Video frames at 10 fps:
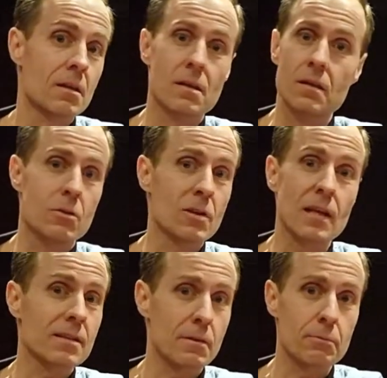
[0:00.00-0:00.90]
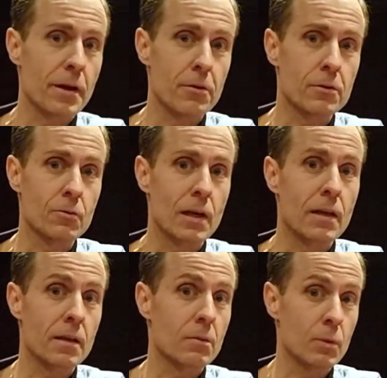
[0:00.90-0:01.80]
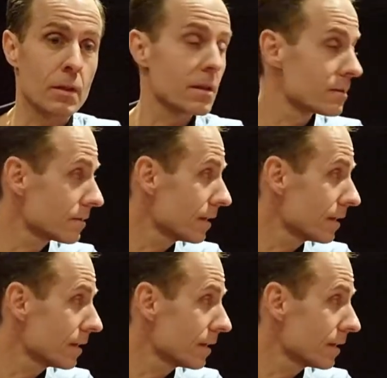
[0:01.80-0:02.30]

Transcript: you can't compare it really with this.